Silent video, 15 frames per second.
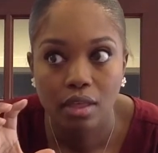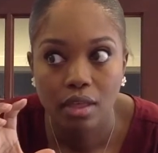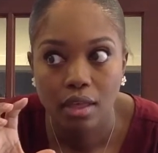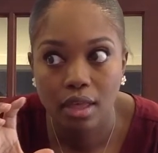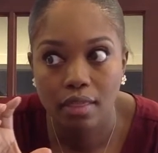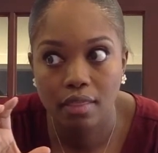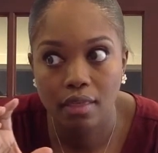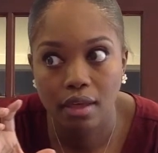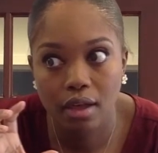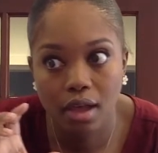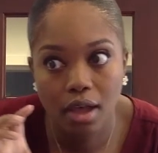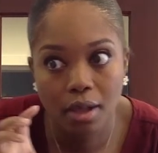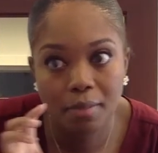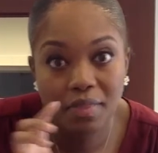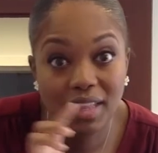in the
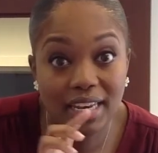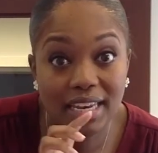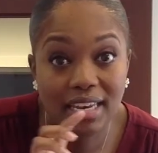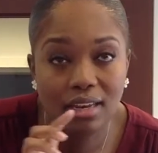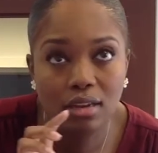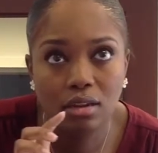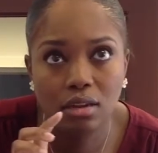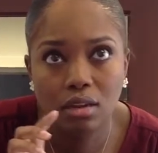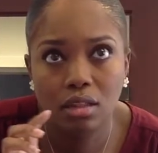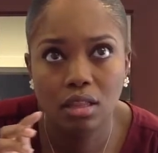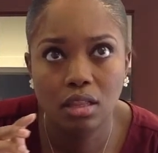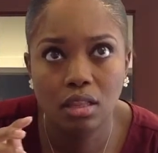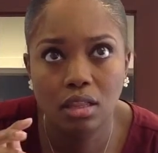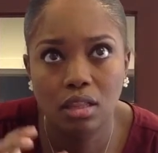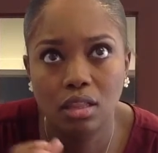um the
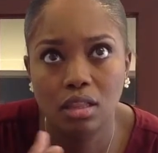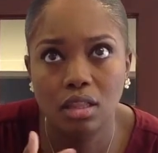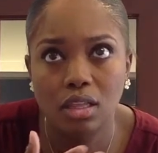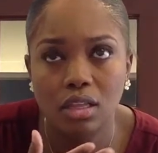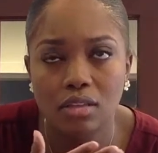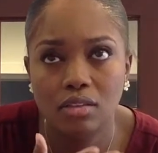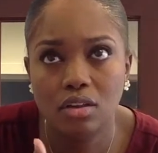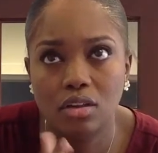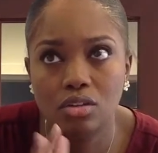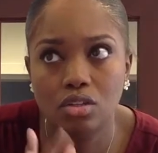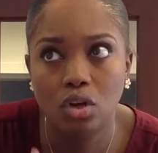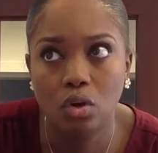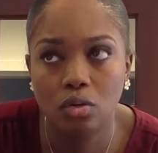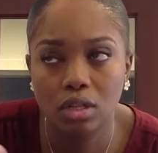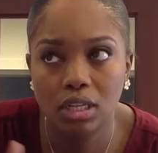I think it's called
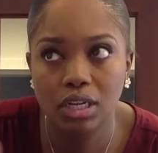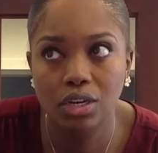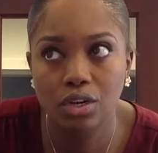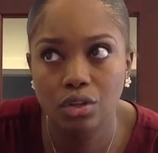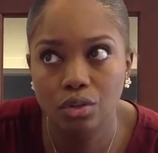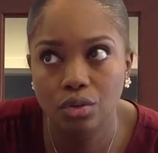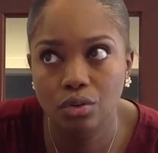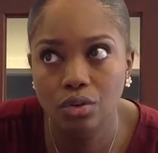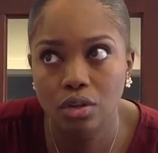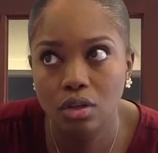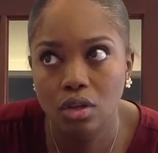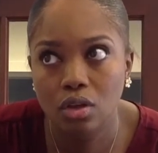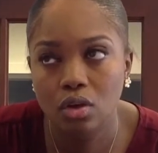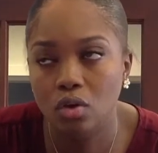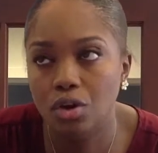Totally Nude
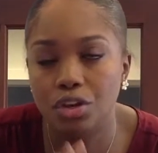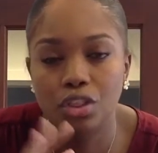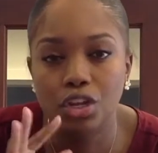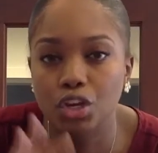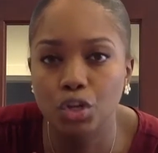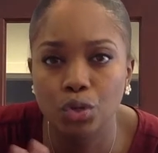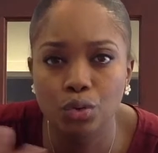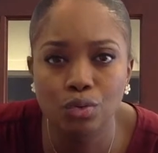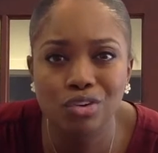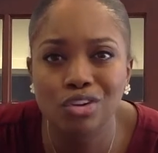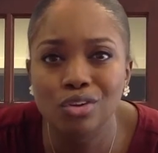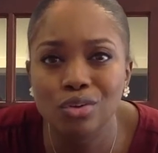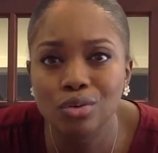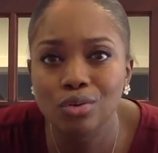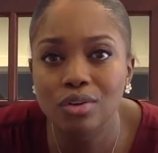or the Nude
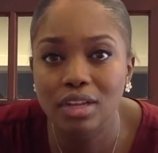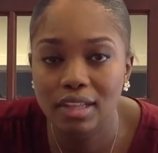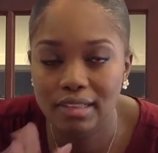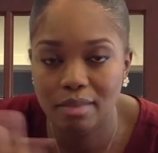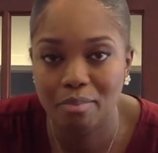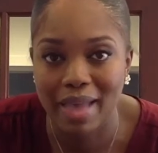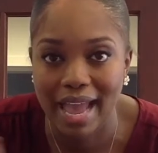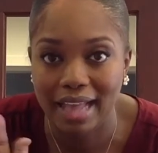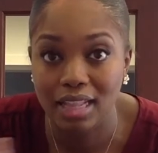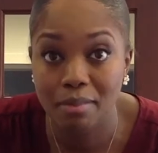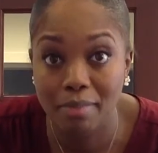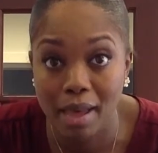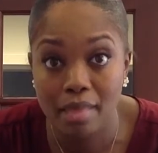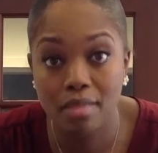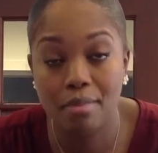Tude. It's a palette
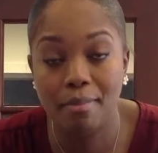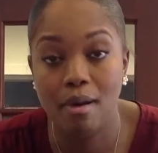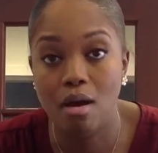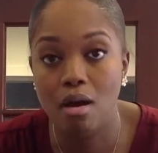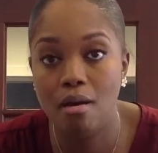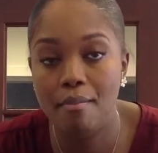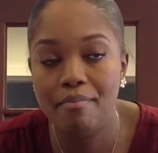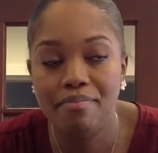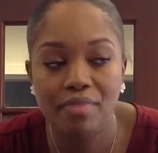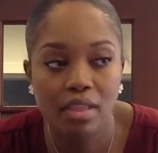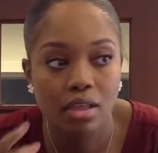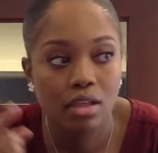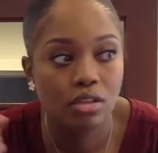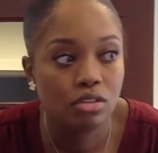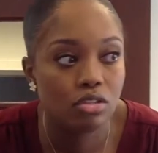by The Balm.
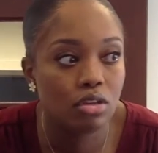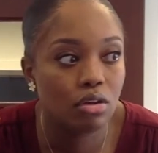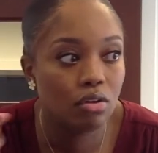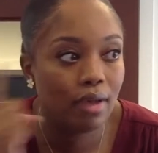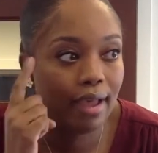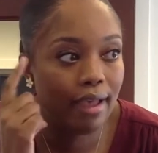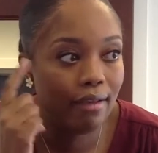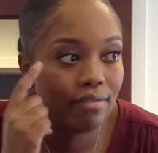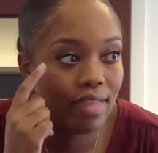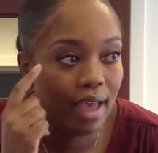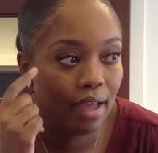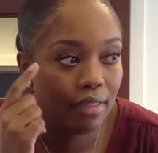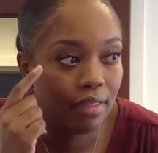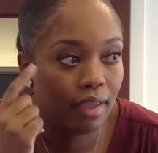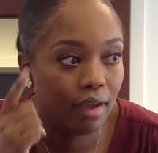So I have that
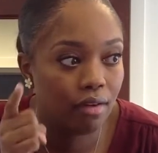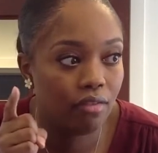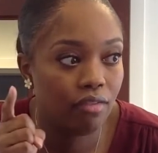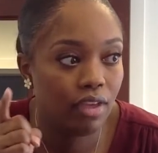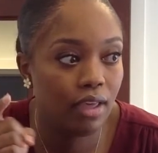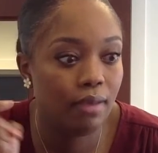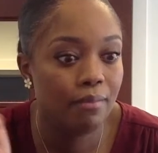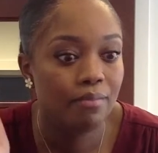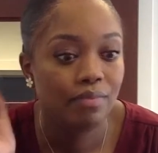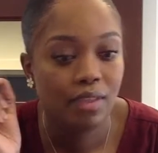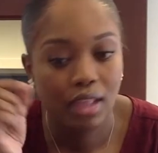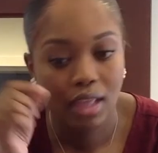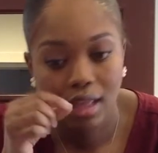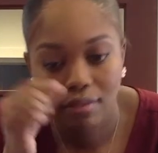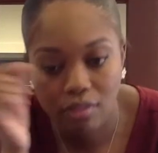on the outer V.
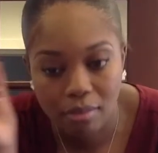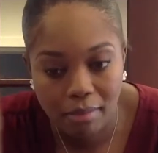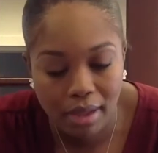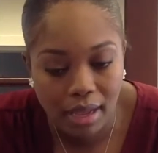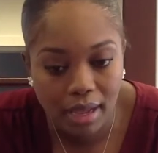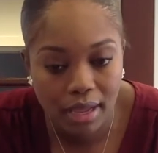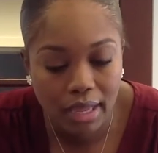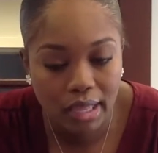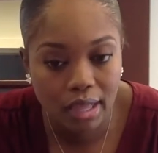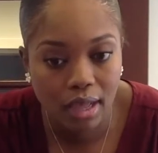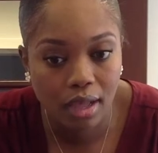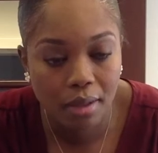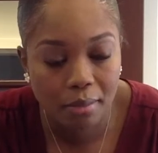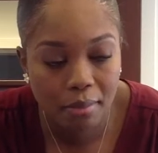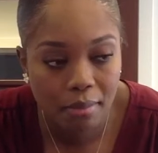I have on my
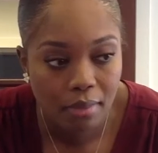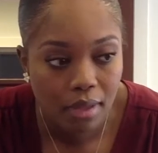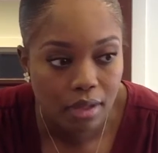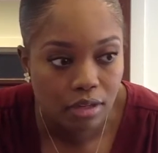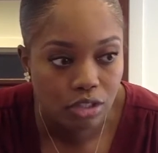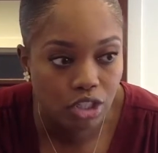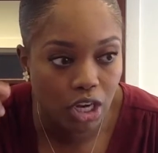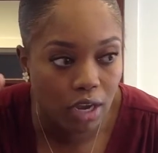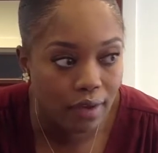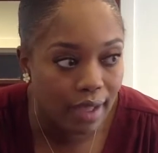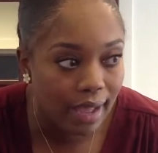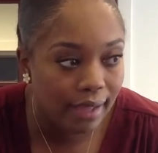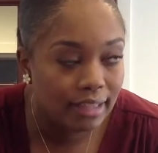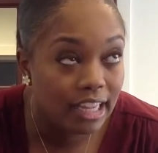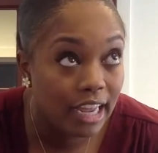um, gel
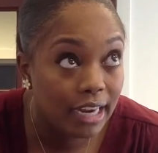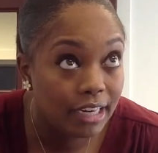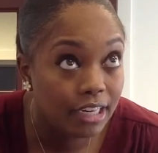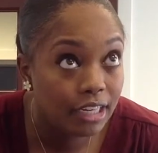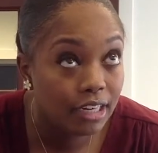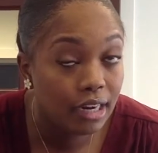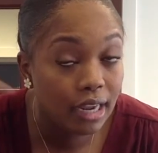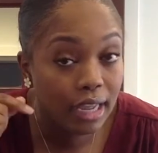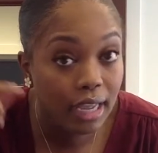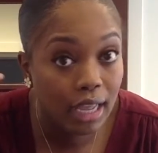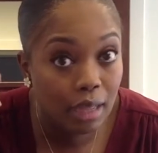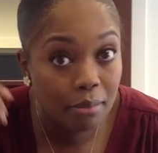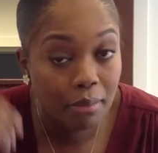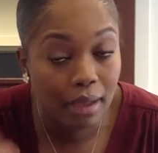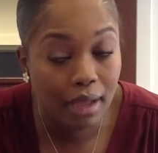eyeliner
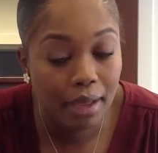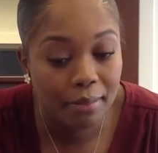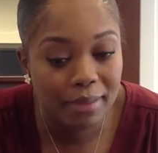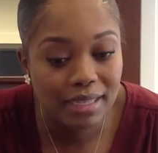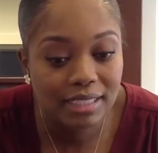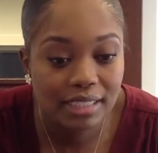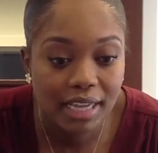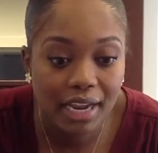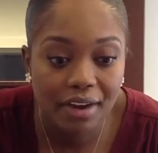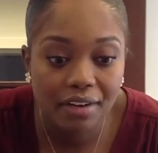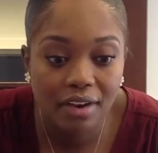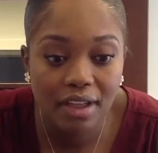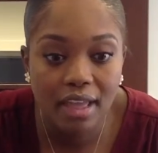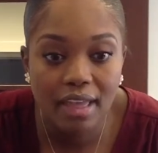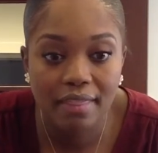and my
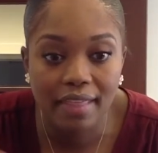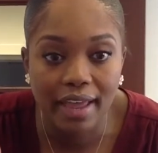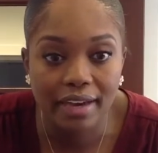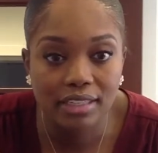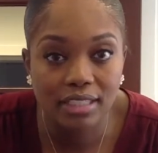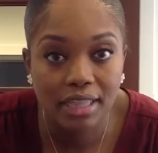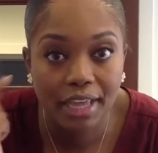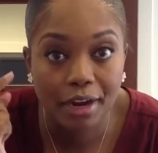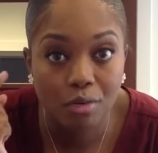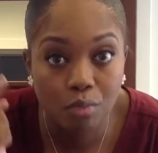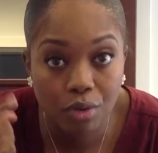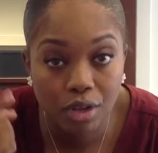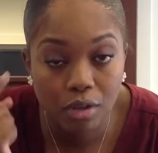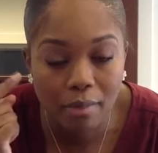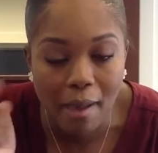mascara, and that is They're
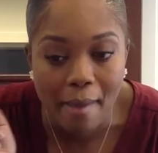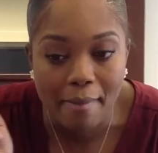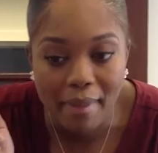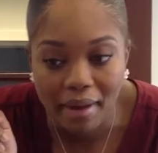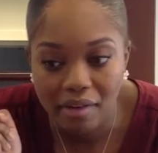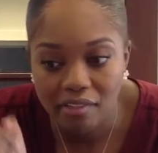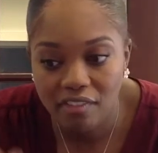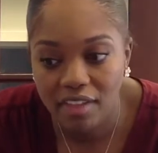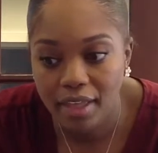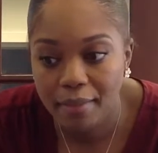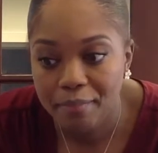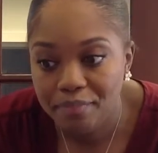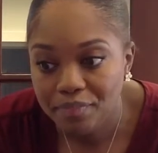Real by Benefit.